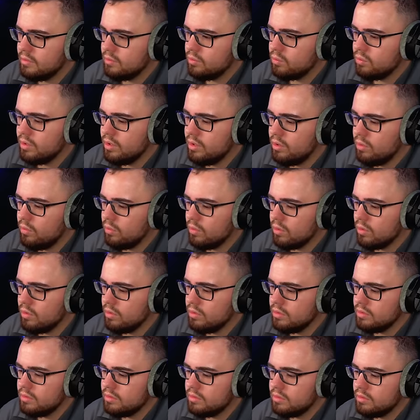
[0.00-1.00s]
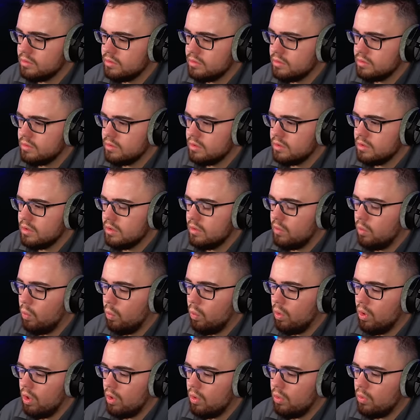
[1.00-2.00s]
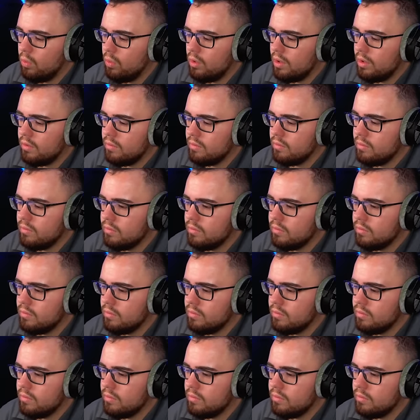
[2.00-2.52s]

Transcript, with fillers: Real world? Cool. Whoa, I what? I really